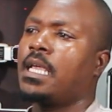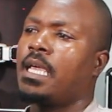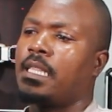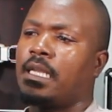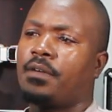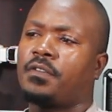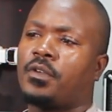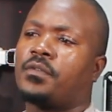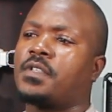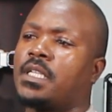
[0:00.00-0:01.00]
And then after
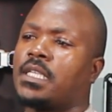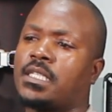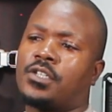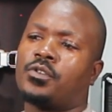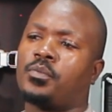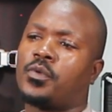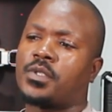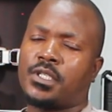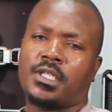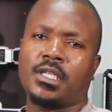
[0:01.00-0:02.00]
you've selected your
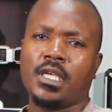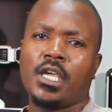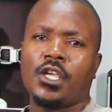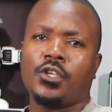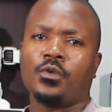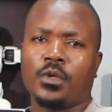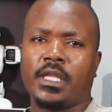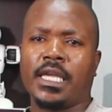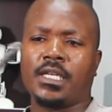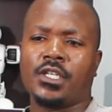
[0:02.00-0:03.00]
position, you will
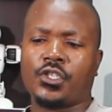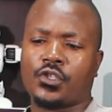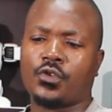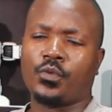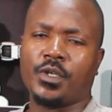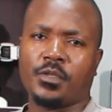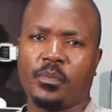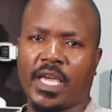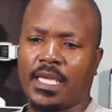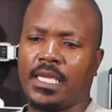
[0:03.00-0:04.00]
then screw it
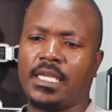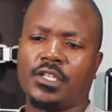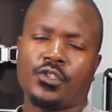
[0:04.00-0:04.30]
back in.